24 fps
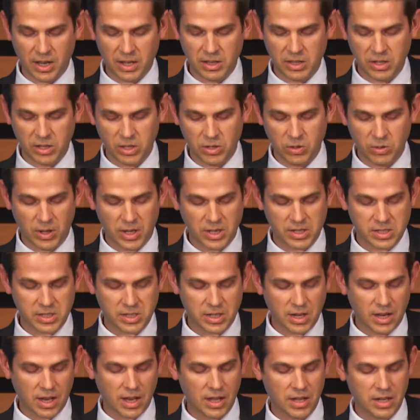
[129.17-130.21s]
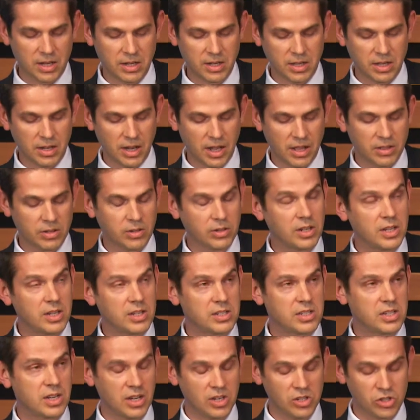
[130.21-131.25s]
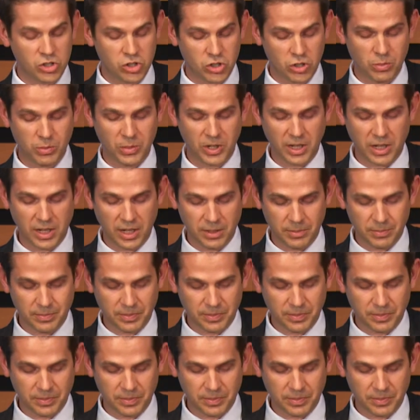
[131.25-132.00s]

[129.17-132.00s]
the US, the Netherlands, and Germany.